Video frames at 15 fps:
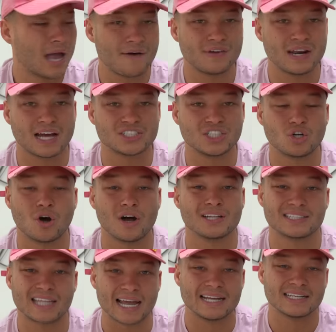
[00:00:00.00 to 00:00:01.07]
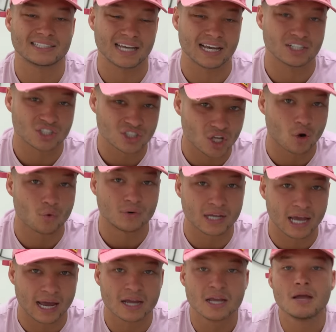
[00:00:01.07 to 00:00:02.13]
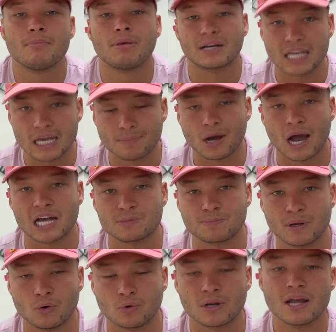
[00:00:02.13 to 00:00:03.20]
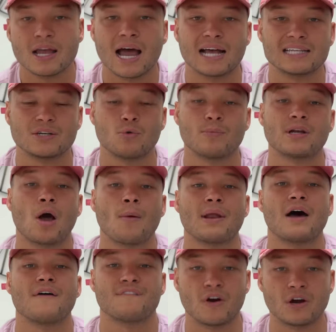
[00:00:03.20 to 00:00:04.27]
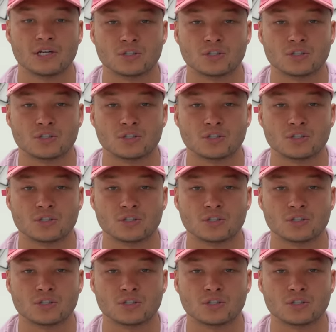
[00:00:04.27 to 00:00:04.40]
haven't actually got a date set in stone yet, but keep your eyes peeled as it will be coming out very